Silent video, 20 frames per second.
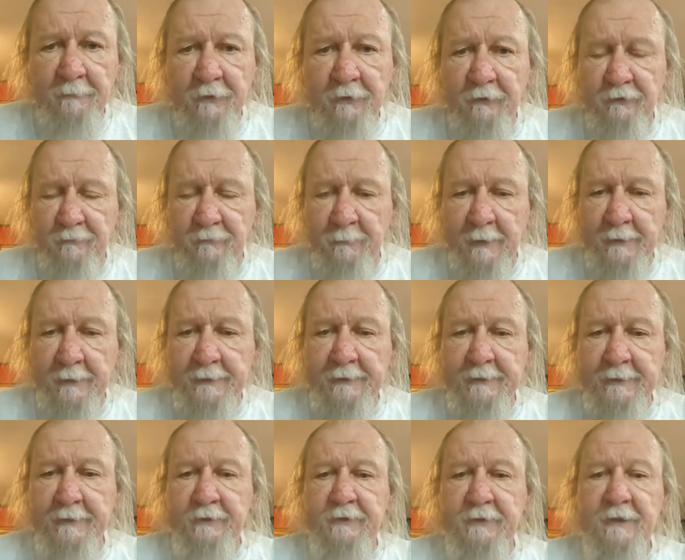You're smelling
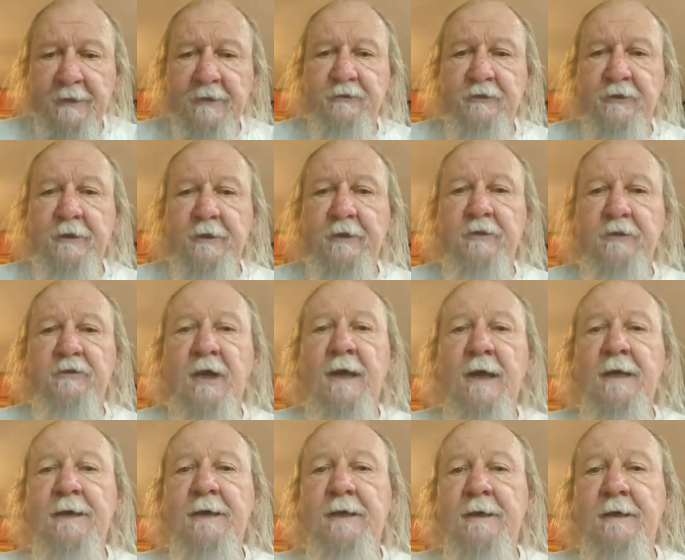it and tasting it as
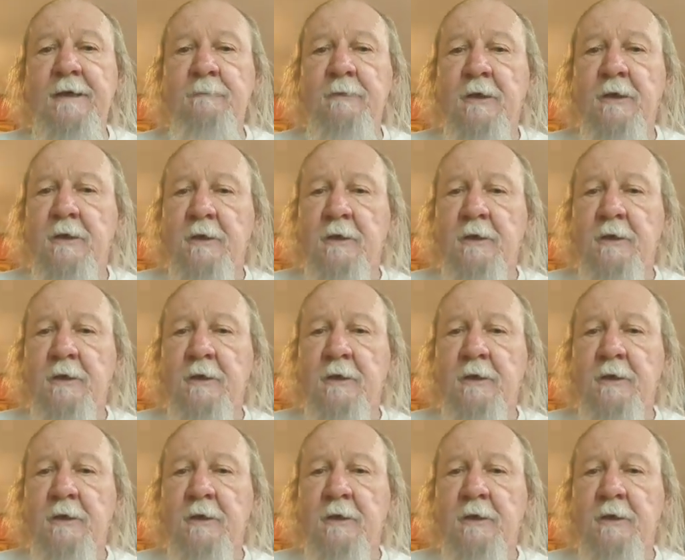I am,